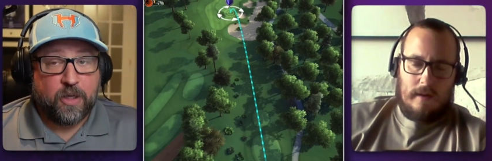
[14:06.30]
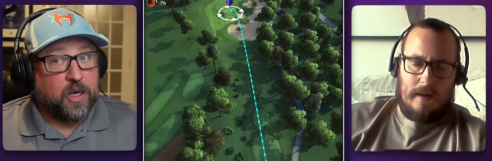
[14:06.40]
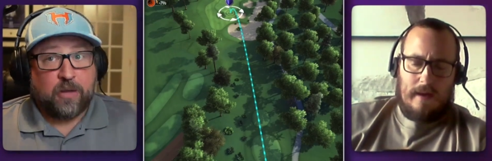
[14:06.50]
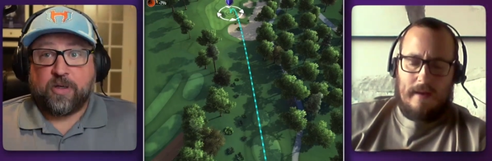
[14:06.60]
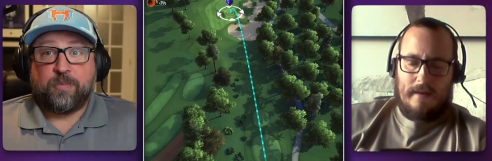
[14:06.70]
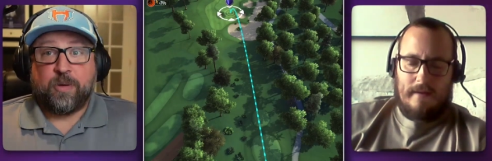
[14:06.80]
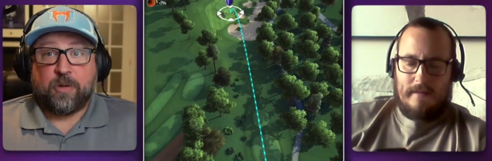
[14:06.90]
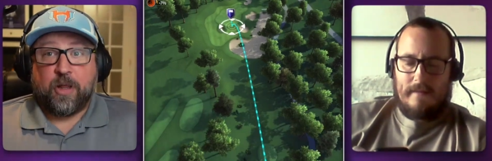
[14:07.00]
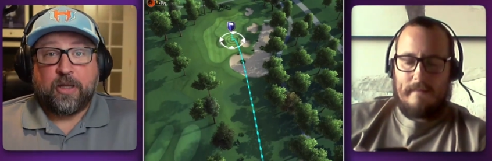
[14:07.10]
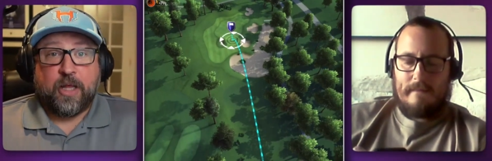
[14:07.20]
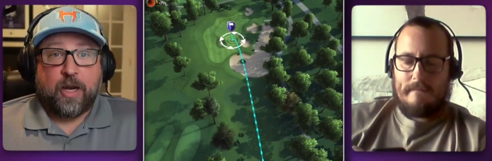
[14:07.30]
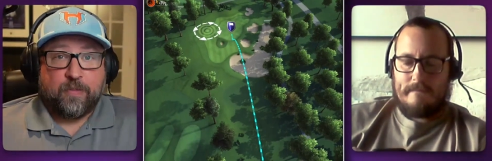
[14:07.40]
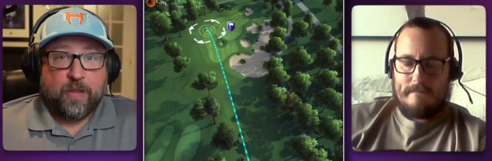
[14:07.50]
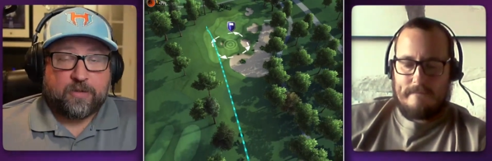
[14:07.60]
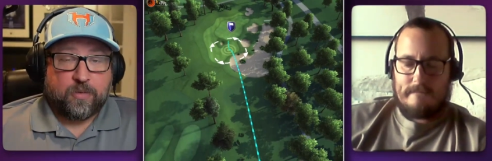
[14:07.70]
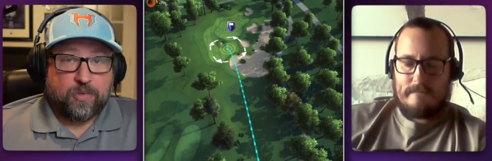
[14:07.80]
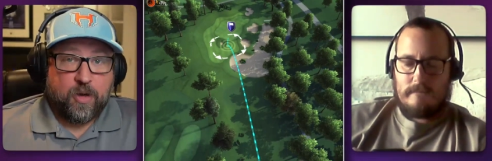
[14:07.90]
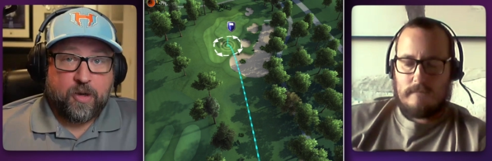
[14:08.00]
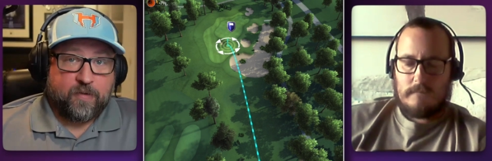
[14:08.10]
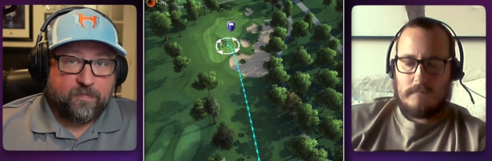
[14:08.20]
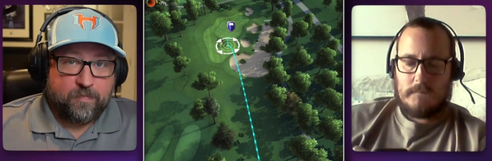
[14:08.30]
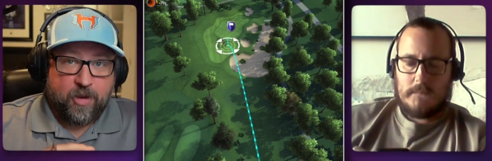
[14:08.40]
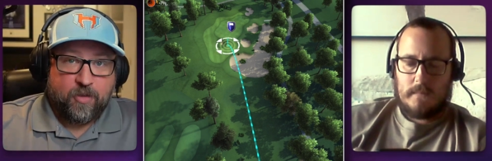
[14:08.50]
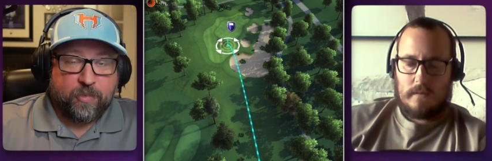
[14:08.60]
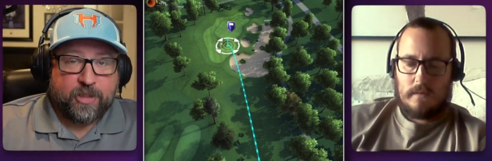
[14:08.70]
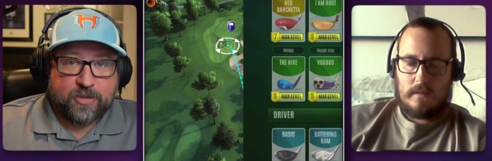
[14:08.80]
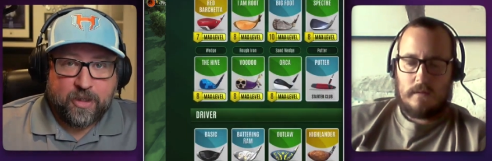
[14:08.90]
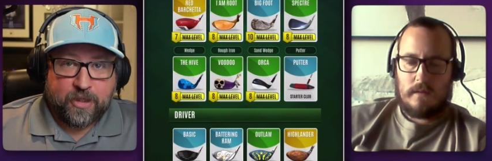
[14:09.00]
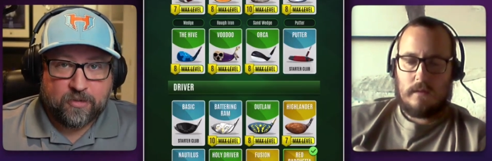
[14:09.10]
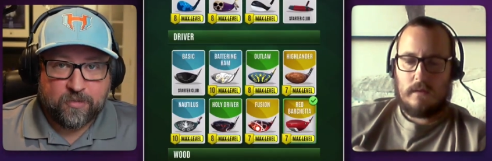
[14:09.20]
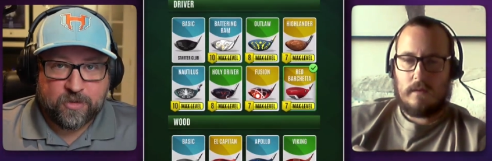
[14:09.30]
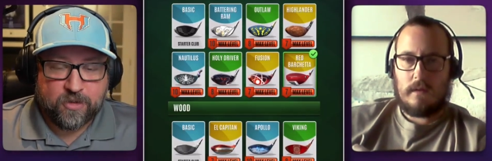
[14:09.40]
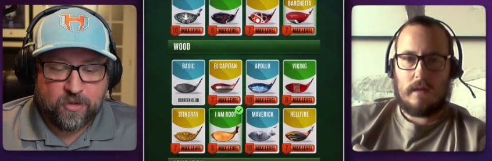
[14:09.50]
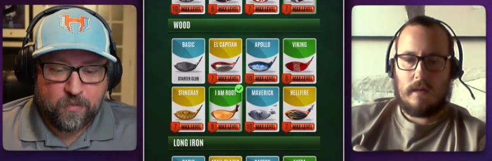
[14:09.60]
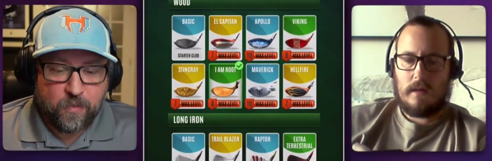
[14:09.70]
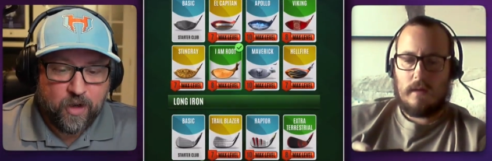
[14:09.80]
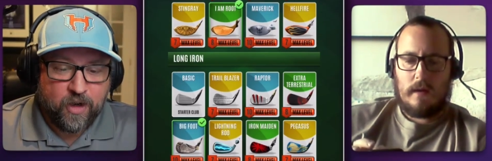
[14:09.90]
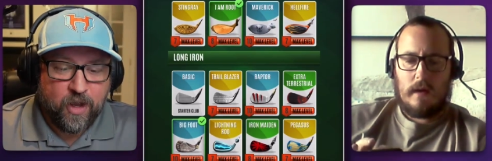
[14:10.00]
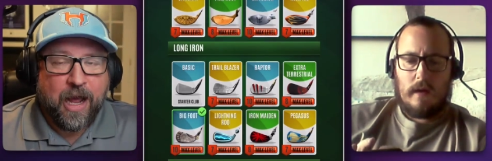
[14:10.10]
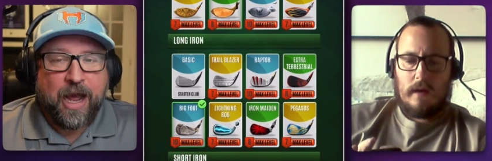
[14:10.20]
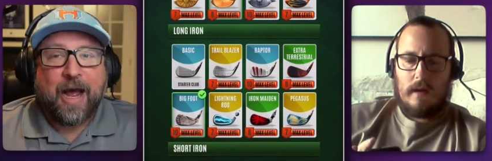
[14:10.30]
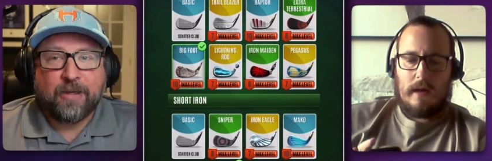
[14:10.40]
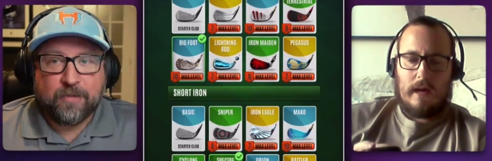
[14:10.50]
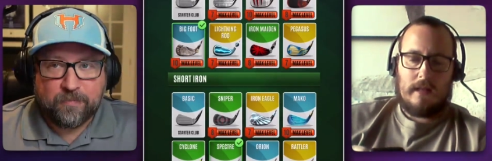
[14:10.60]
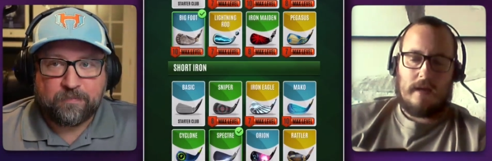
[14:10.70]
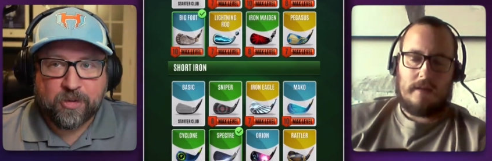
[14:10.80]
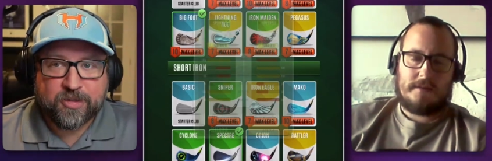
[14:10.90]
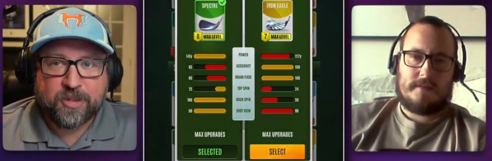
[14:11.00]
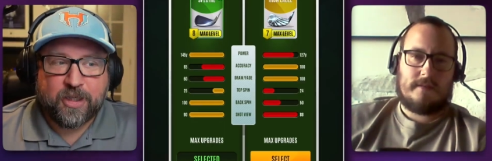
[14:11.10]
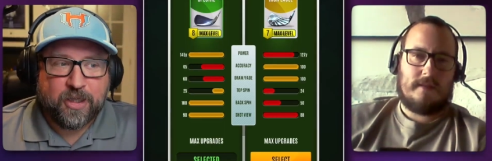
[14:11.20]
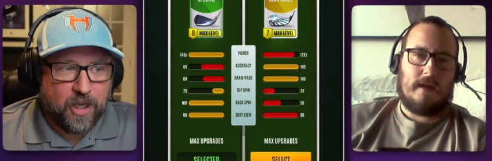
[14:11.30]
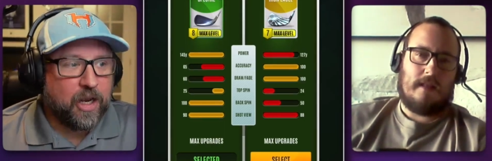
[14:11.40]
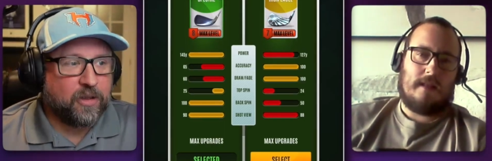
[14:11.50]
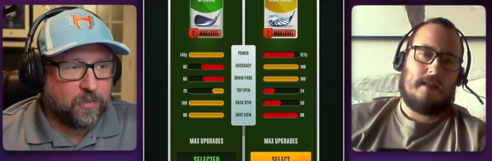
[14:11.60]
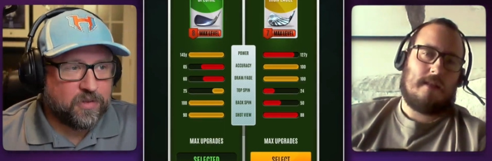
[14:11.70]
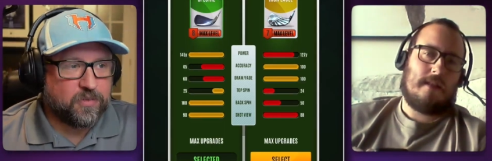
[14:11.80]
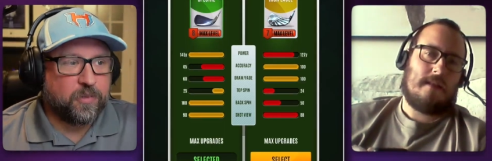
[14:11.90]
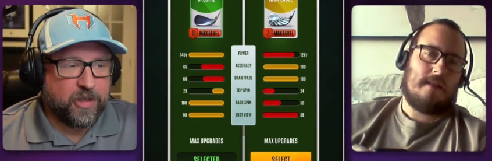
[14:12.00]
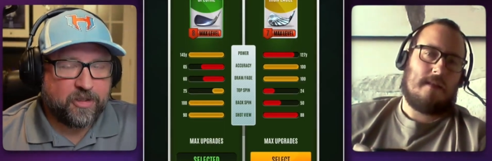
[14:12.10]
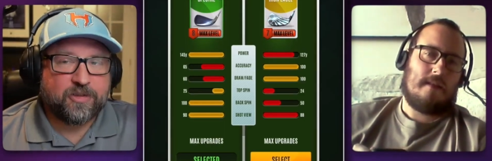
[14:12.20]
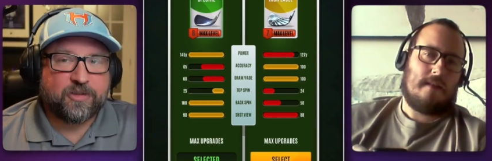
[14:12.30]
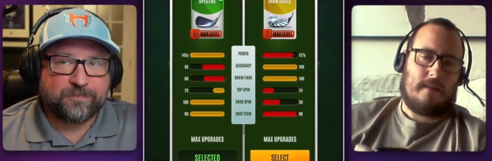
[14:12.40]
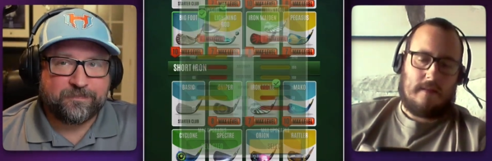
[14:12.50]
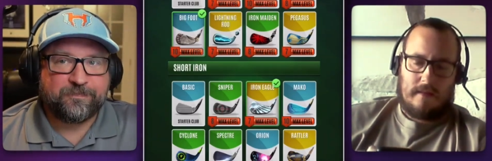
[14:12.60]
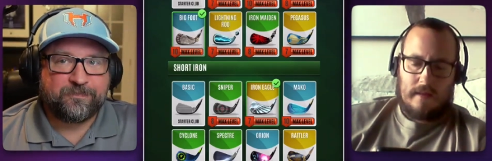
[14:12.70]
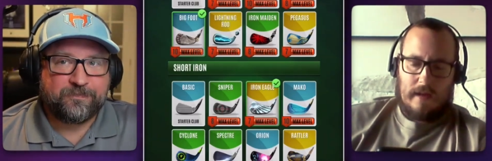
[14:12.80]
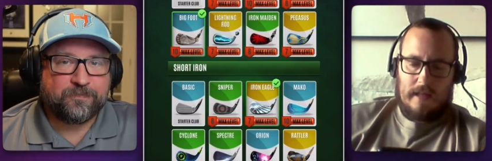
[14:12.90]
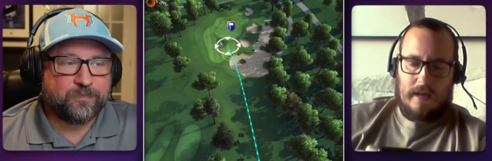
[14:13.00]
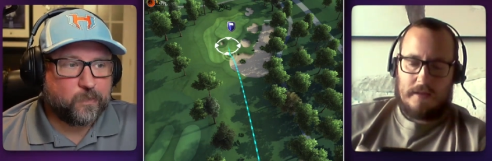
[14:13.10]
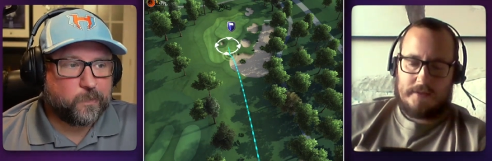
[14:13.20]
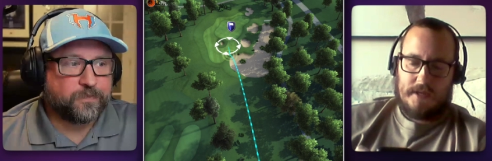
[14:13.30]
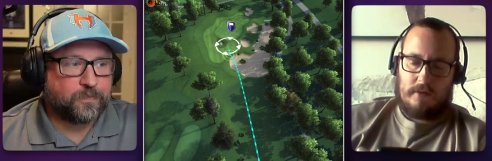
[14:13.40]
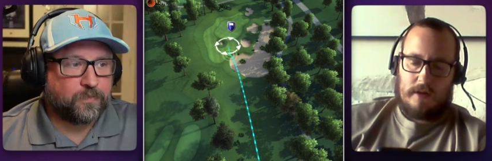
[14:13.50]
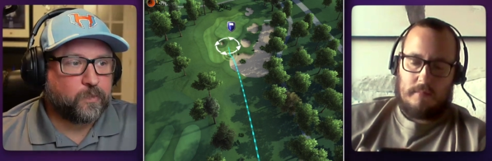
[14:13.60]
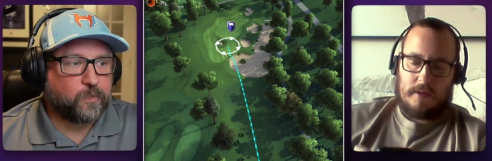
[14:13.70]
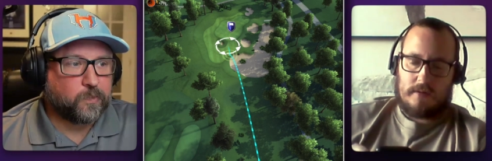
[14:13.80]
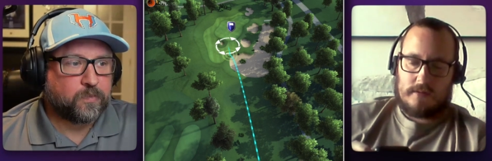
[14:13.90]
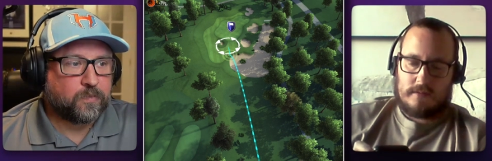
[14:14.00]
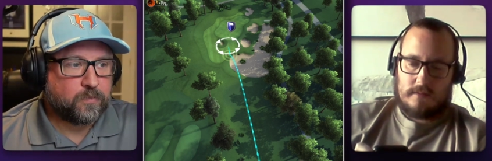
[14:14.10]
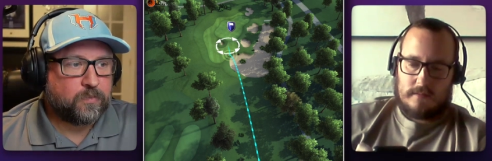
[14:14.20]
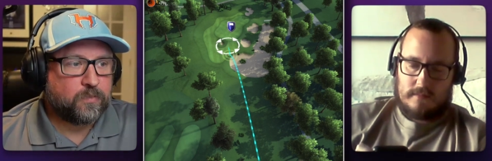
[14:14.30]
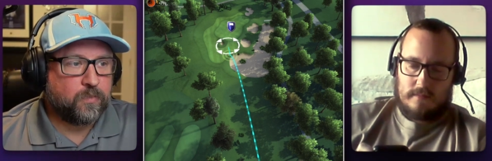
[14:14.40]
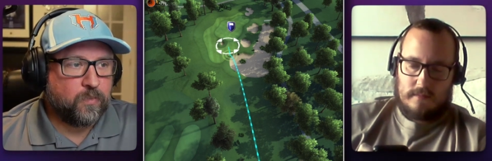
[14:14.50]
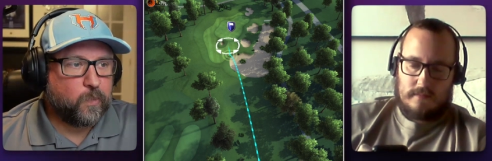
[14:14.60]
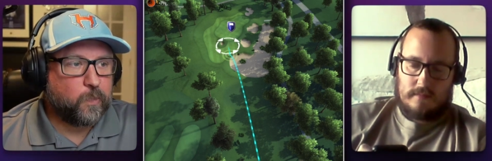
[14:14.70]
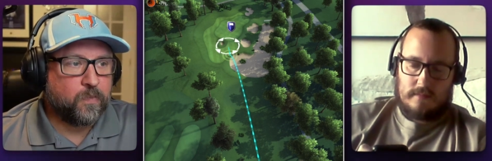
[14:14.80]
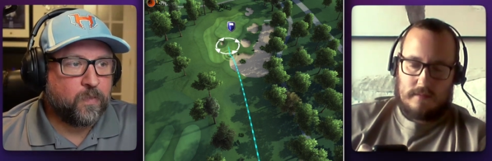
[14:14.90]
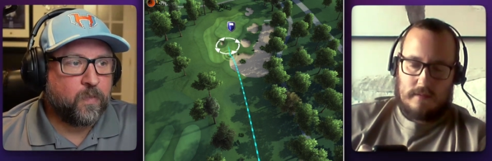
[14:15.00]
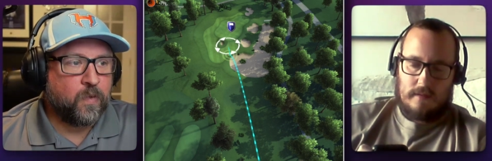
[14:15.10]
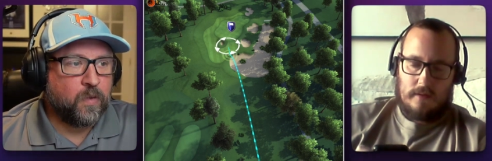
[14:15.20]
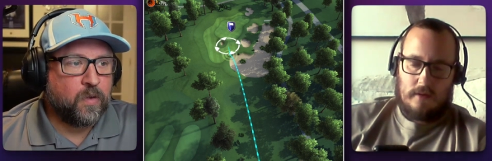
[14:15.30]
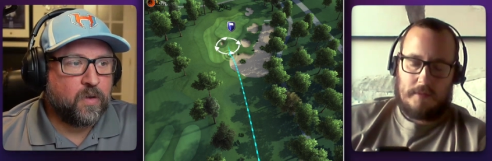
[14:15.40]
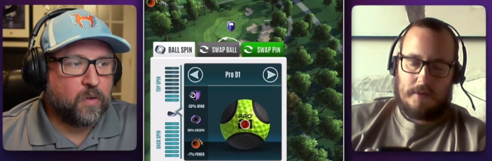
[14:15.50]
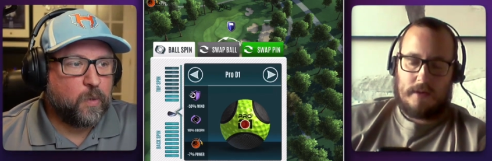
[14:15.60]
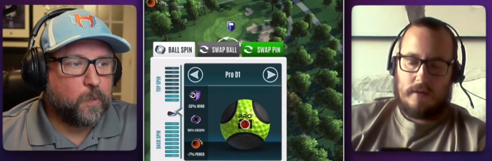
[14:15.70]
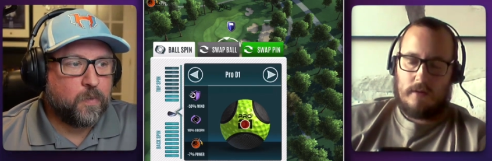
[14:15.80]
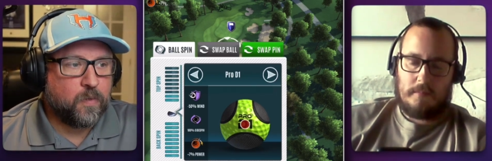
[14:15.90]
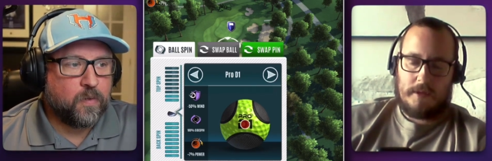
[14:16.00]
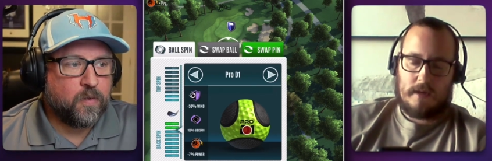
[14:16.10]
Speaker 1: Now, some people like that, and that's their prerogative. By all means, like those ones all you want.
Speaker 2: I personally, I like the ones with the mix. I like the T Royale because nobody nobody